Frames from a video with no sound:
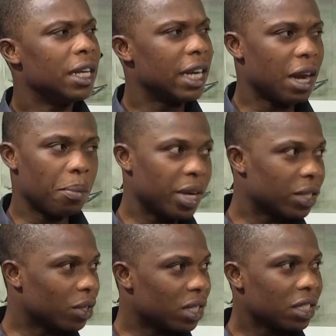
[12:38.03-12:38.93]
The numbers
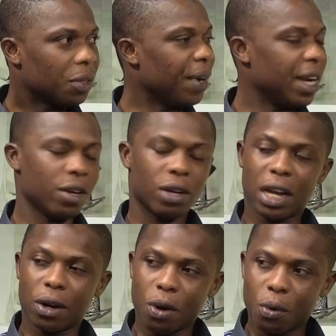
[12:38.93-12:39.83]
on the screen, you can
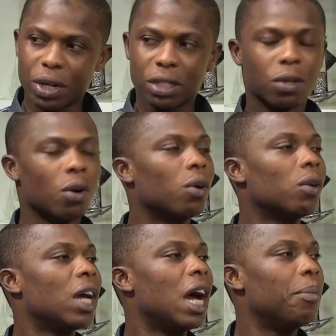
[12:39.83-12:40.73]
always
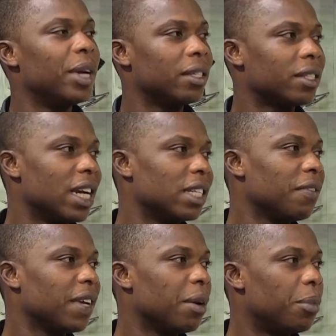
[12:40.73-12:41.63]
call Amen
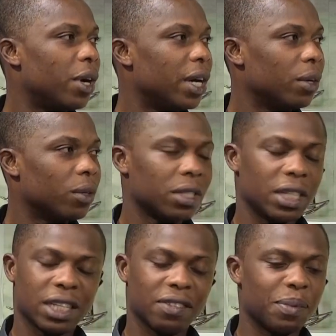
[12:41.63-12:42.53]
Scientific Herbal and
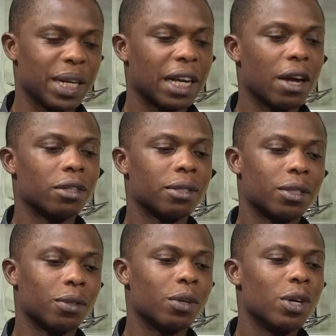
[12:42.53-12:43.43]
Alternative Medical Hospital,